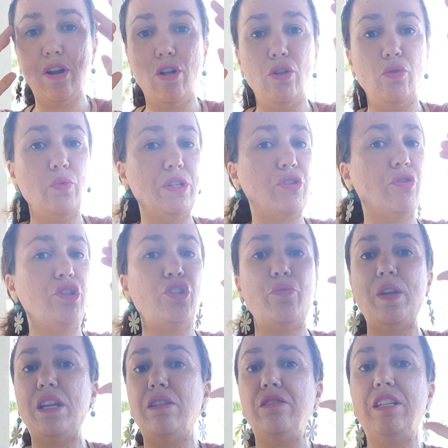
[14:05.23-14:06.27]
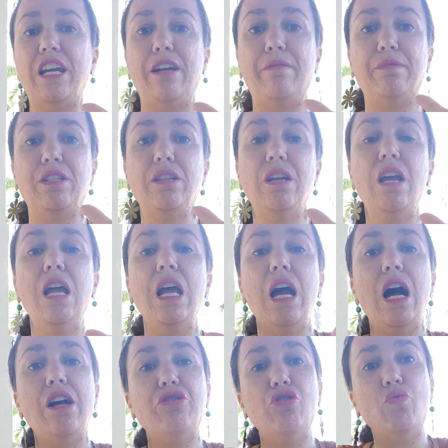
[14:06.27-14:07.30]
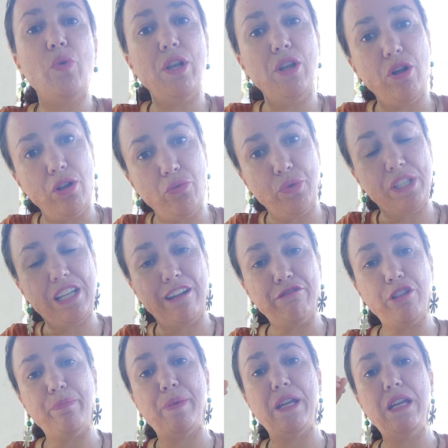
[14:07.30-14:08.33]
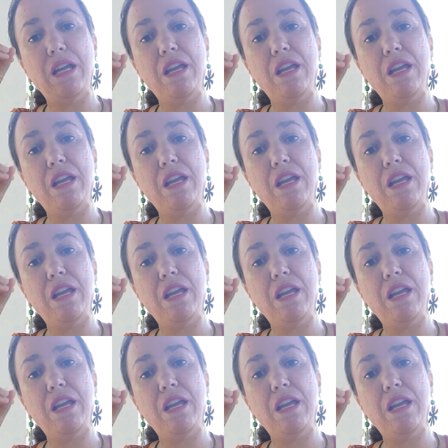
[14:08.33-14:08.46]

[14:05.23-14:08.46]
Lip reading: always going to be in debt, and you will always have to pay